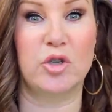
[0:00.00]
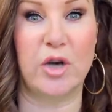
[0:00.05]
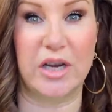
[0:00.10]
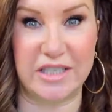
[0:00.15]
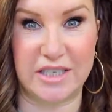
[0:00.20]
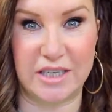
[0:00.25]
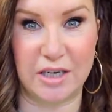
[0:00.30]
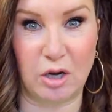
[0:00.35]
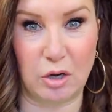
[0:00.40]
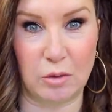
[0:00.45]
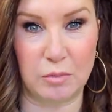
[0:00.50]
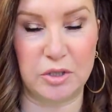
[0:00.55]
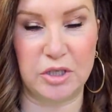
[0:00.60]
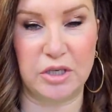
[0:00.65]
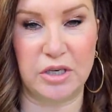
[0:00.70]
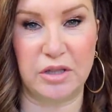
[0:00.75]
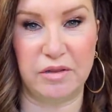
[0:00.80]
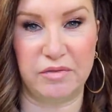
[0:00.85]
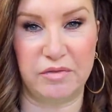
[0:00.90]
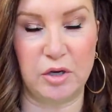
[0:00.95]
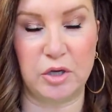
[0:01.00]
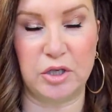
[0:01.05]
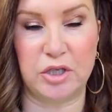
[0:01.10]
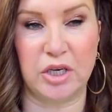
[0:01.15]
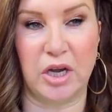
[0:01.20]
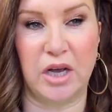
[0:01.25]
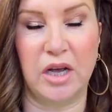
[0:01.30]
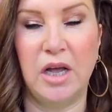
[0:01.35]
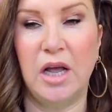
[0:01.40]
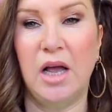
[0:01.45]
drastic option in the
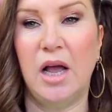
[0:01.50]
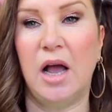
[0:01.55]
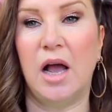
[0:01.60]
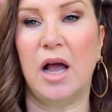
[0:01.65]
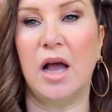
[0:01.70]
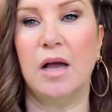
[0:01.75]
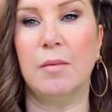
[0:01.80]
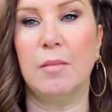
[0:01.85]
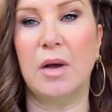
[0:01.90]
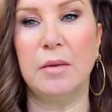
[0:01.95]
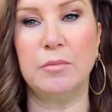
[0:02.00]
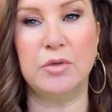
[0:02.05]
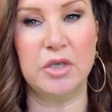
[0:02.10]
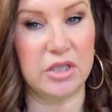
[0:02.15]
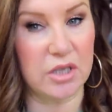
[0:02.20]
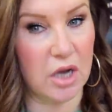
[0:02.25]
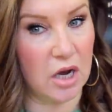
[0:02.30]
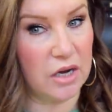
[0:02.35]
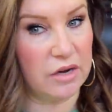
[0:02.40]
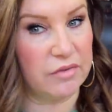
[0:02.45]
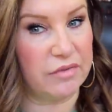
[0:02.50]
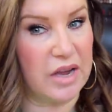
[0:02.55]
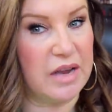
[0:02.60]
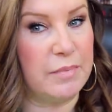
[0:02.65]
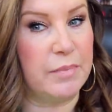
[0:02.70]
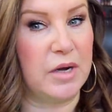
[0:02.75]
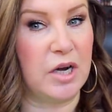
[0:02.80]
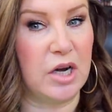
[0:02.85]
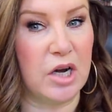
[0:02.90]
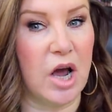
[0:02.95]
future um, I'm just kind of
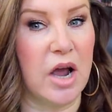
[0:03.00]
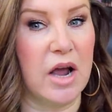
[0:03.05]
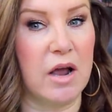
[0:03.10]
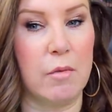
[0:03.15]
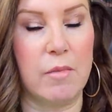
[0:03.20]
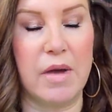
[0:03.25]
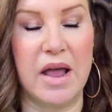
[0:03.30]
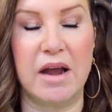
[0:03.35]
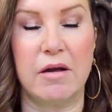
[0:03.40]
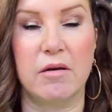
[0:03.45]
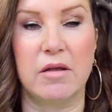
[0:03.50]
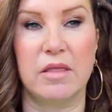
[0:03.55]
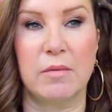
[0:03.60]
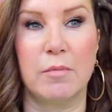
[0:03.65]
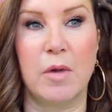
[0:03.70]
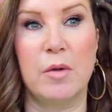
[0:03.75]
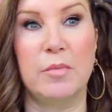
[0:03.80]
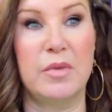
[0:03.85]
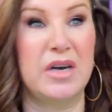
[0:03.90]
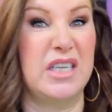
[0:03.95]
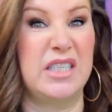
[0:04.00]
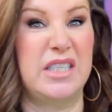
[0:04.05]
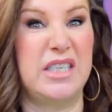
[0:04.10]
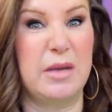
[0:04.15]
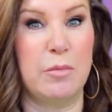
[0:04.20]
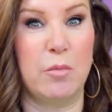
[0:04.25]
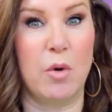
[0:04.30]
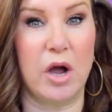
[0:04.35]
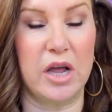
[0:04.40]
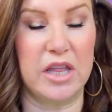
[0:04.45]
keeping an eye on my hair at the moment and
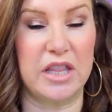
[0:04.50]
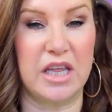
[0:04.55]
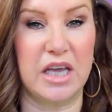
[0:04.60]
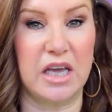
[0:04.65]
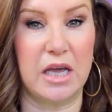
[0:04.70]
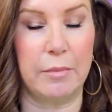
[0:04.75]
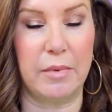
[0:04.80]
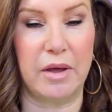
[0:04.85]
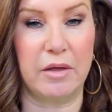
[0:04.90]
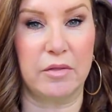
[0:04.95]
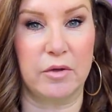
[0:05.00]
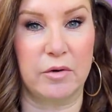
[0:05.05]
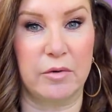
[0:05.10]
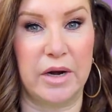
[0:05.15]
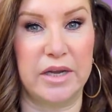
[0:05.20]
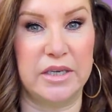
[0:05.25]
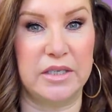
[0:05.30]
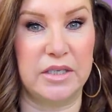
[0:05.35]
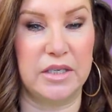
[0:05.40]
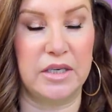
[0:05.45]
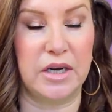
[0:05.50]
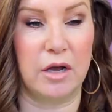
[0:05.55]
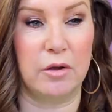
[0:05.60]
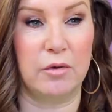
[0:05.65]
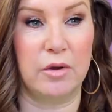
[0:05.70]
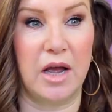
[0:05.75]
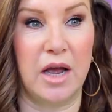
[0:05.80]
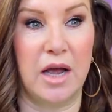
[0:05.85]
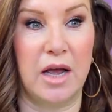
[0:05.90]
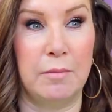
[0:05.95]
seeing what I think about the greys you
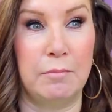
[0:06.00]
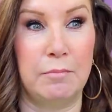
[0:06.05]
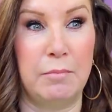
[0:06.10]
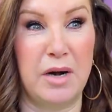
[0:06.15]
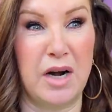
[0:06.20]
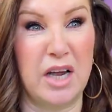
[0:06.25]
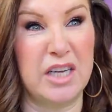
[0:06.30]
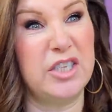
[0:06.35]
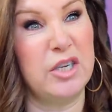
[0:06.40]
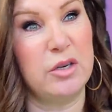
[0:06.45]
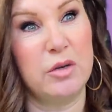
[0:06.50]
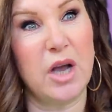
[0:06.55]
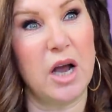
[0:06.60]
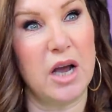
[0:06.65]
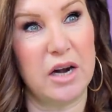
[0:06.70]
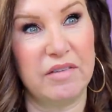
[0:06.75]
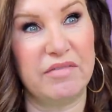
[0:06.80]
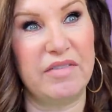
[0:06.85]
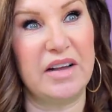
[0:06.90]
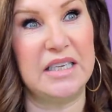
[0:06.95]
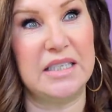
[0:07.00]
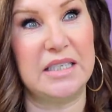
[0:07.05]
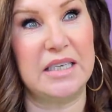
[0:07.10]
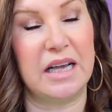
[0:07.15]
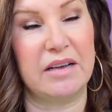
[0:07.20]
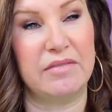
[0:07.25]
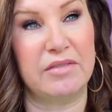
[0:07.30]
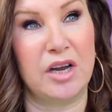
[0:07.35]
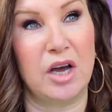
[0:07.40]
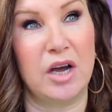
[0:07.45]
know um, but I do kind of fancy
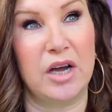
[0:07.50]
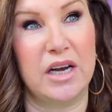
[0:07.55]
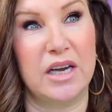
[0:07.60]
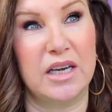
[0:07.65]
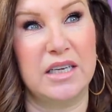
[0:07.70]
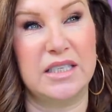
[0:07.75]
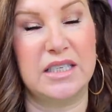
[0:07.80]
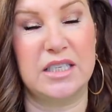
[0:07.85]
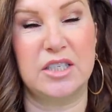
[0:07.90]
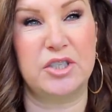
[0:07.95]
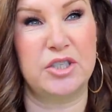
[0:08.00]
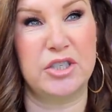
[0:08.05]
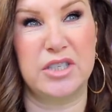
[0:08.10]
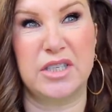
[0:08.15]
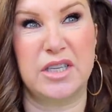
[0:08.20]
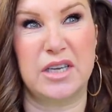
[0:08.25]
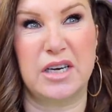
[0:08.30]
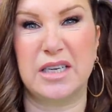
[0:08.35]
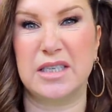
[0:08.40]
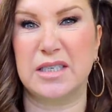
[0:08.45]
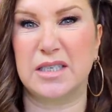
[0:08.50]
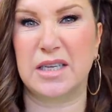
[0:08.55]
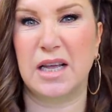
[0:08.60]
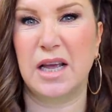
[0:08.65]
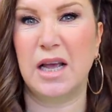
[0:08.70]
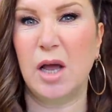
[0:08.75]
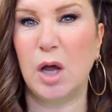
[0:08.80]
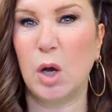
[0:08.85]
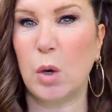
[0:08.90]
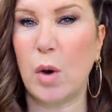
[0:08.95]
having highlights it's just that it's
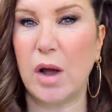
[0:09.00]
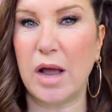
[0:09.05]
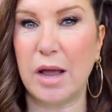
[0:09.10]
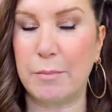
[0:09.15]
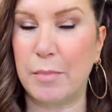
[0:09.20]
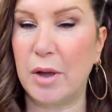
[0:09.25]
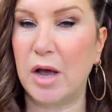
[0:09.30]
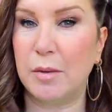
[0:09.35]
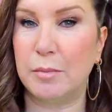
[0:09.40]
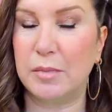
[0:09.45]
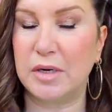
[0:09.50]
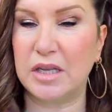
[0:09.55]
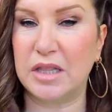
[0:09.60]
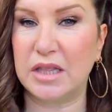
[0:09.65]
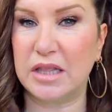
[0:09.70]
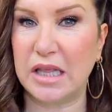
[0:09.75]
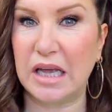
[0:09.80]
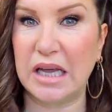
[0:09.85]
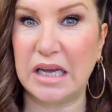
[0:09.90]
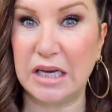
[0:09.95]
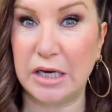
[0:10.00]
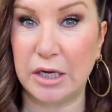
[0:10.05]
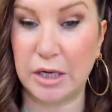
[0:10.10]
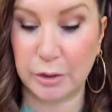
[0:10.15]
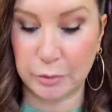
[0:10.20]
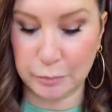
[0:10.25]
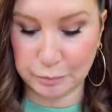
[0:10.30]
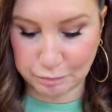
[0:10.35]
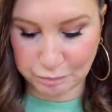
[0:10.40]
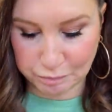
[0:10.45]
quite a permanent thing you
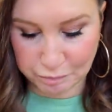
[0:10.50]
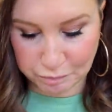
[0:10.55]
know